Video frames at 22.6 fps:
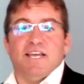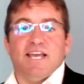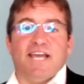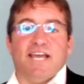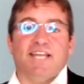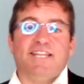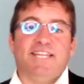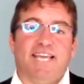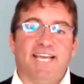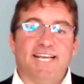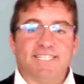
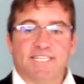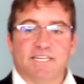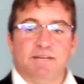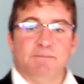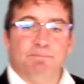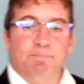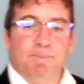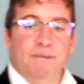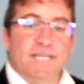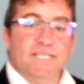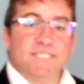And the
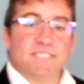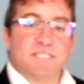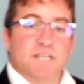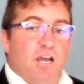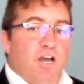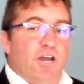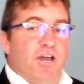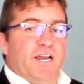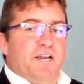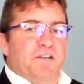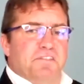S&P is
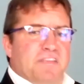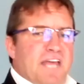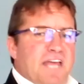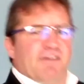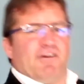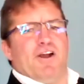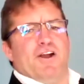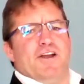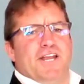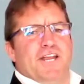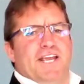going,
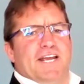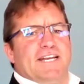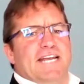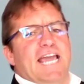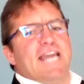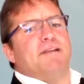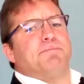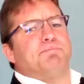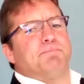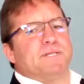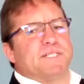they're only at
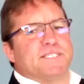8%.